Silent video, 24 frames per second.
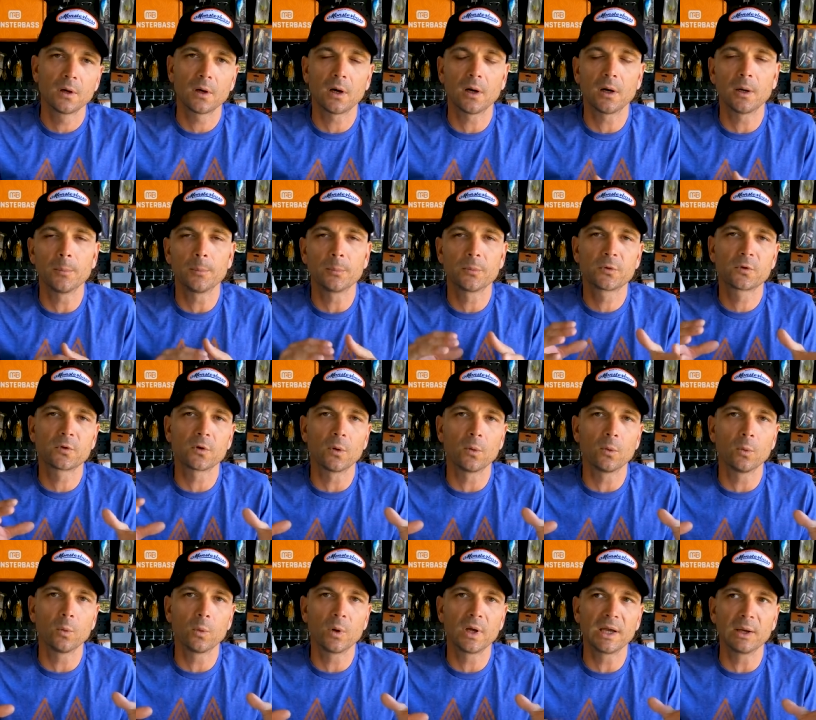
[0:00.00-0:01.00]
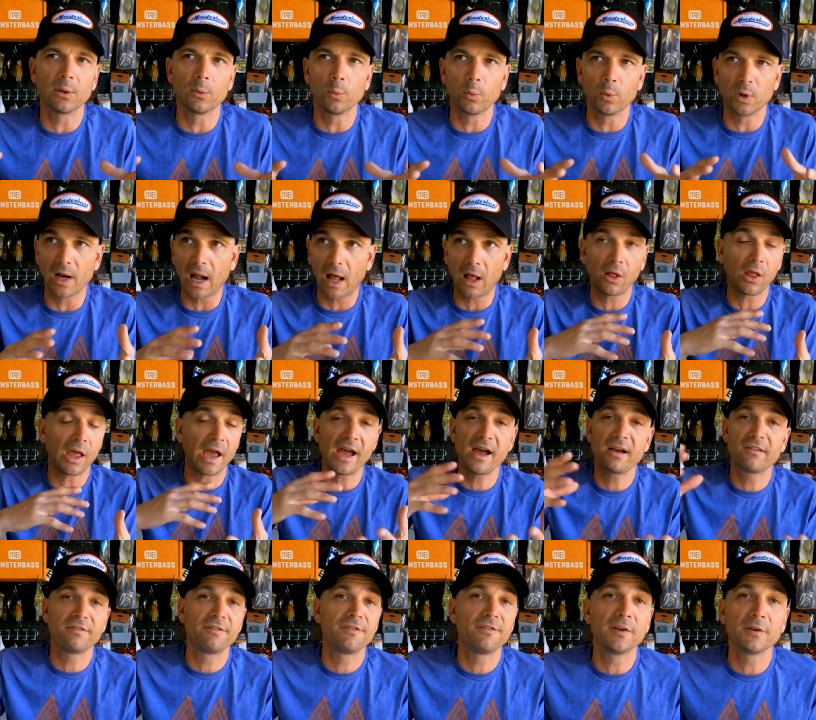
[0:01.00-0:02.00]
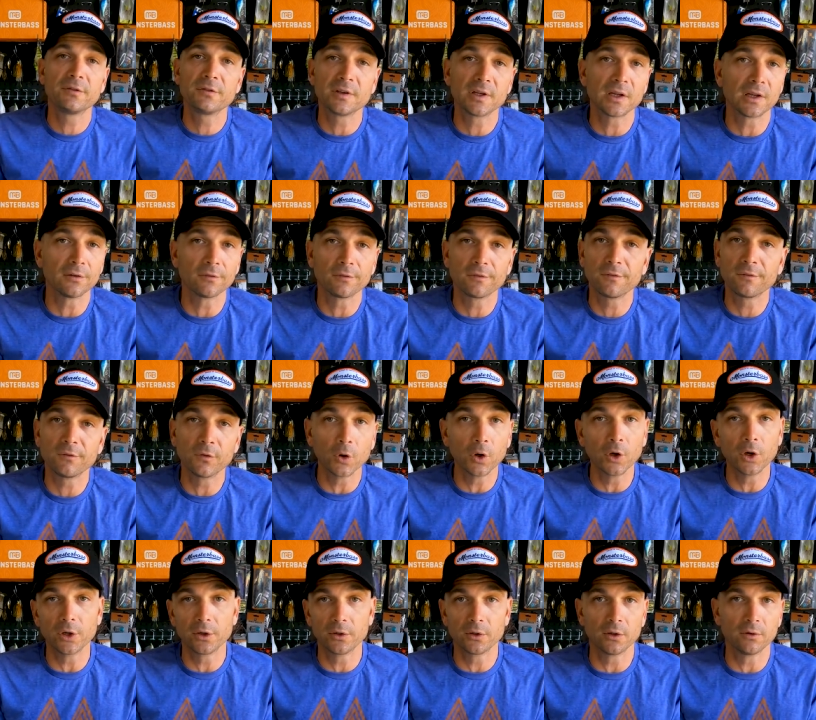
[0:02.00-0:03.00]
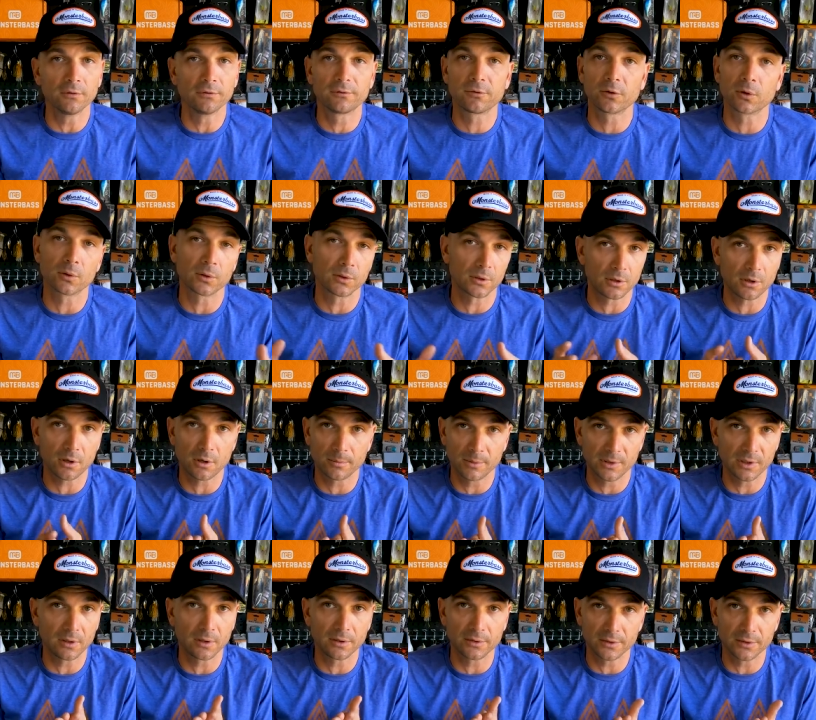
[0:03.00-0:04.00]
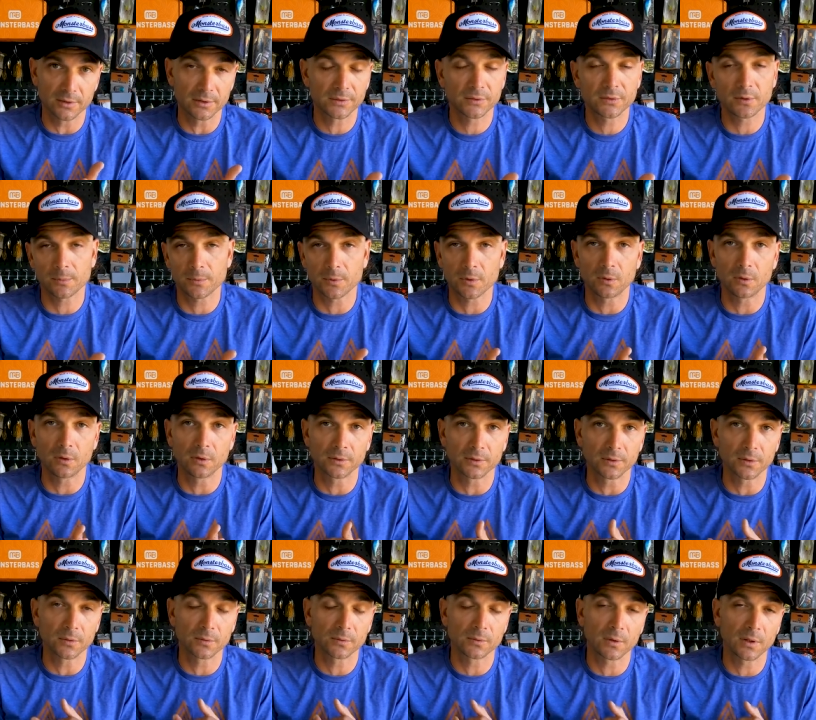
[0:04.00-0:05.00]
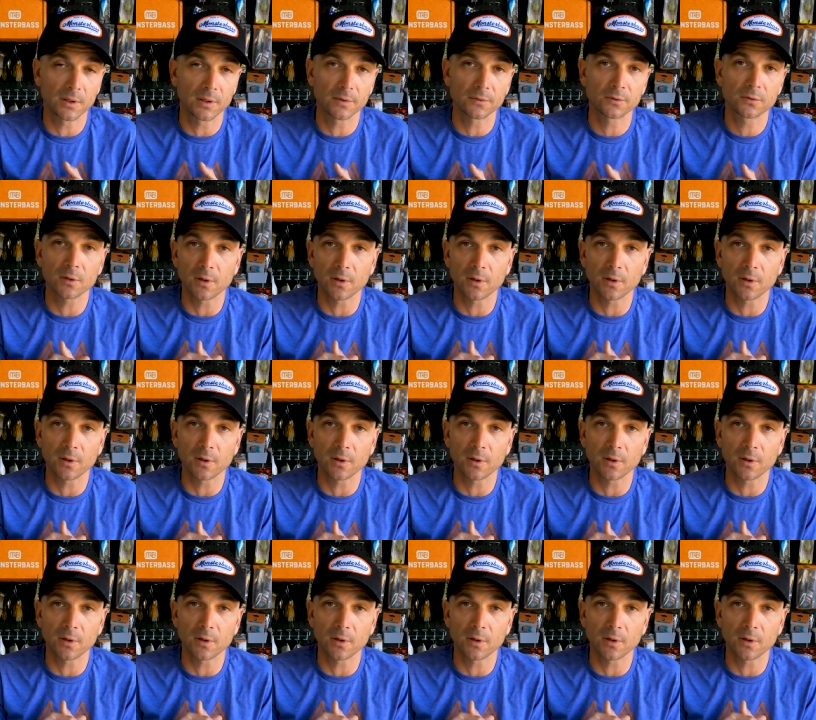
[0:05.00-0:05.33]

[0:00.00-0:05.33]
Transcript: Uh, so it would I'll have 15 foot of fluorocarbon on there or something along those lines.